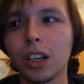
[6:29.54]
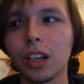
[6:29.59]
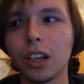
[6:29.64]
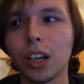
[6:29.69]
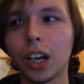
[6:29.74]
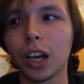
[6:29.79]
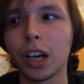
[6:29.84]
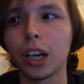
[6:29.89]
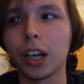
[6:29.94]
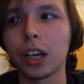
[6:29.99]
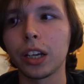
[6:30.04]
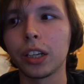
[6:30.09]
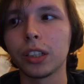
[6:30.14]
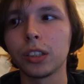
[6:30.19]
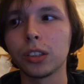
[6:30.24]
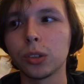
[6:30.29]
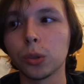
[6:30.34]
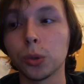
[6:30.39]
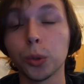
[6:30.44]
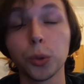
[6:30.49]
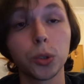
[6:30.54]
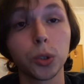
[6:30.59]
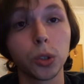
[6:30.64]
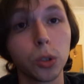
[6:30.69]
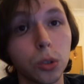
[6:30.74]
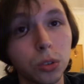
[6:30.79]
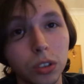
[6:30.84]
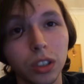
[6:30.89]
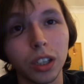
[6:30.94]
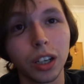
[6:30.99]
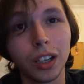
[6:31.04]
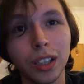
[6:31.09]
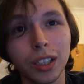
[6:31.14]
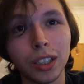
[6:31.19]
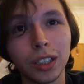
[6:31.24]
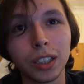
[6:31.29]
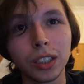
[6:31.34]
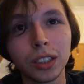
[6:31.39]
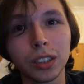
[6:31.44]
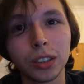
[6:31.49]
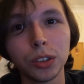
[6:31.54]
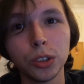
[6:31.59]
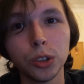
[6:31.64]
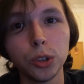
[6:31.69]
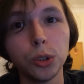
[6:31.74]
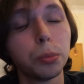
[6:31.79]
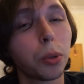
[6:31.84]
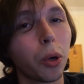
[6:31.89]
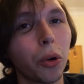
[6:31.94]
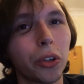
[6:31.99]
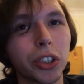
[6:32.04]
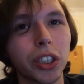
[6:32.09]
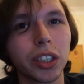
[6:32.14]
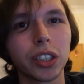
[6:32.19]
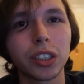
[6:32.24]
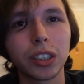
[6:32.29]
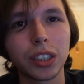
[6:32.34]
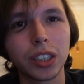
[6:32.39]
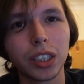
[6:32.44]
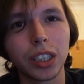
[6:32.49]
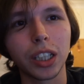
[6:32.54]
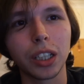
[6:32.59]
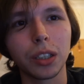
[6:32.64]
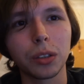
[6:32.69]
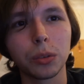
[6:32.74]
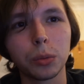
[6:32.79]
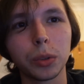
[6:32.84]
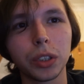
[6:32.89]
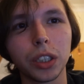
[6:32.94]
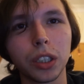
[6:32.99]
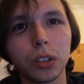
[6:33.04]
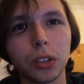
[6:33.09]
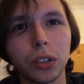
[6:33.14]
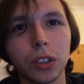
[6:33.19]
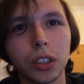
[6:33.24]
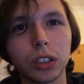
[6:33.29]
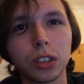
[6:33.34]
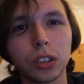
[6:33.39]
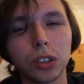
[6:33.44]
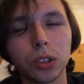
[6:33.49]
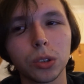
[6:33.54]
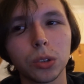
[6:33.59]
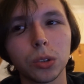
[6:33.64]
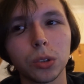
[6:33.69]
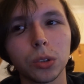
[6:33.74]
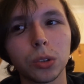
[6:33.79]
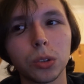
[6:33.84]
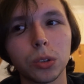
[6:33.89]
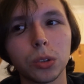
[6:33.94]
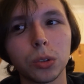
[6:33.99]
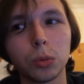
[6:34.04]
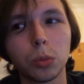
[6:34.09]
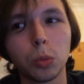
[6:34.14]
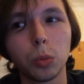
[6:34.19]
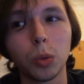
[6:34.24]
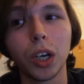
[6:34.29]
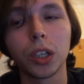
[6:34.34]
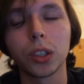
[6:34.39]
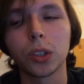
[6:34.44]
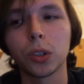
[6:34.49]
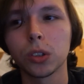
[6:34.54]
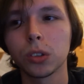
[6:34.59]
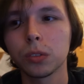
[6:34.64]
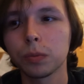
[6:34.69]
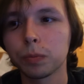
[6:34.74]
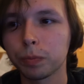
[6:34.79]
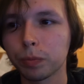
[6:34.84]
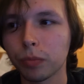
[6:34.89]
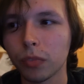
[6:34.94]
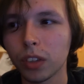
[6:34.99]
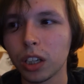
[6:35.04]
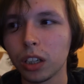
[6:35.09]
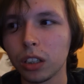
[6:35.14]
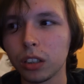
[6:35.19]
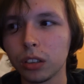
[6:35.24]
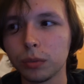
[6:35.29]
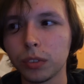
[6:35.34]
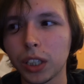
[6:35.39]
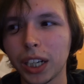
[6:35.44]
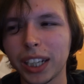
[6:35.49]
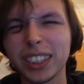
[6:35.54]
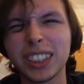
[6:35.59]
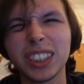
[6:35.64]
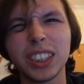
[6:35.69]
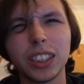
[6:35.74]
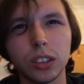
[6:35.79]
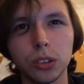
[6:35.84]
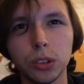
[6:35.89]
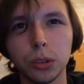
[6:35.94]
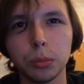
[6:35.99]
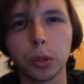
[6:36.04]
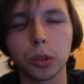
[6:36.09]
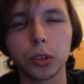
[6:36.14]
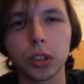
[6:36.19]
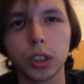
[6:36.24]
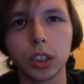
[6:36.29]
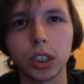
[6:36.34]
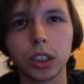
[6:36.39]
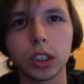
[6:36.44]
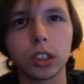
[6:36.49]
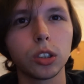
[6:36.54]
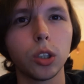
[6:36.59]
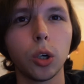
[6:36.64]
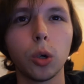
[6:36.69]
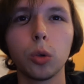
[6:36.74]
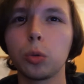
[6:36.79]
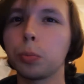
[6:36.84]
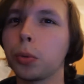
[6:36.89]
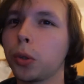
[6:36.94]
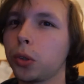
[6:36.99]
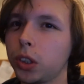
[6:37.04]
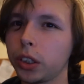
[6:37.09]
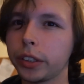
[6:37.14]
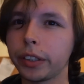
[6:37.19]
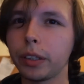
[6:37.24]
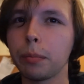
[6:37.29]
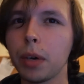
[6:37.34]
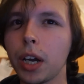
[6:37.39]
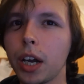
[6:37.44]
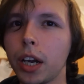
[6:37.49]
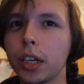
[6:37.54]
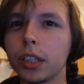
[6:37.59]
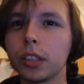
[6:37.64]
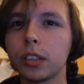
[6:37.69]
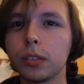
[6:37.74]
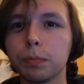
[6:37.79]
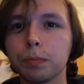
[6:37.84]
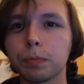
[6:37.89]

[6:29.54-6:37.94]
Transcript: And also, new projects that we are looking to work on. I say it's a new project. It's an old project that Matt had,